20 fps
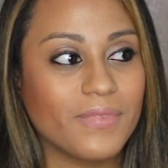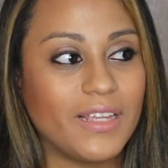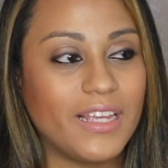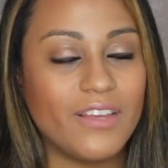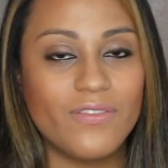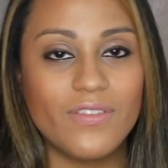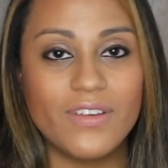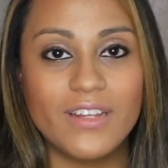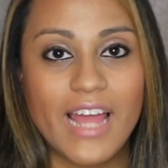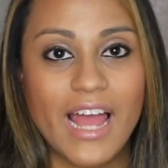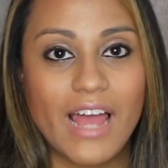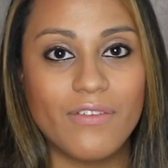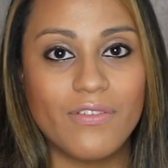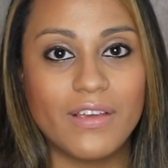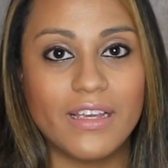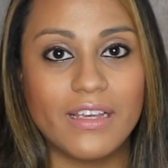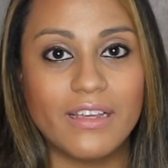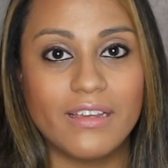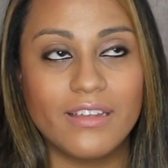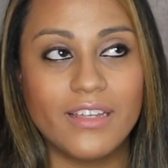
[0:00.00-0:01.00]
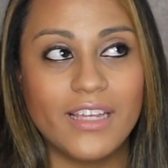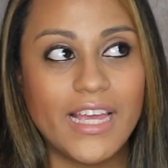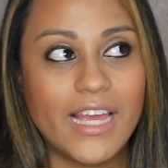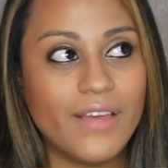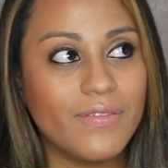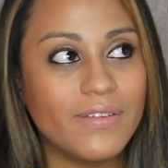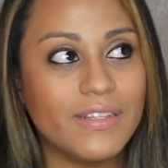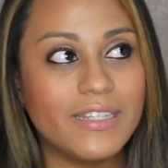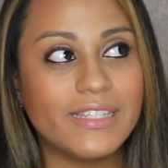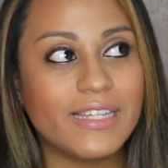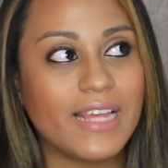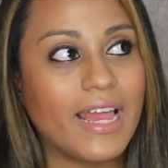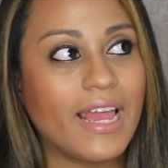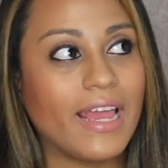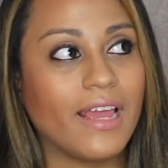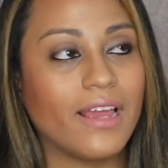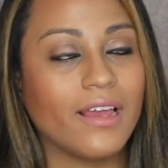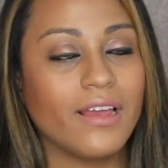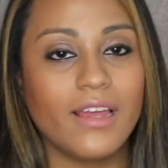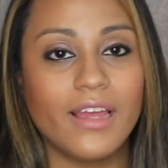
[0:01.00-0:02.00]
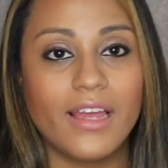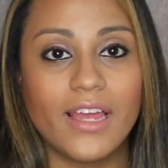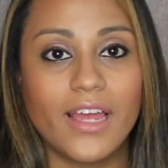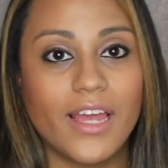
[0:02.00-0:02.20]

Even saying,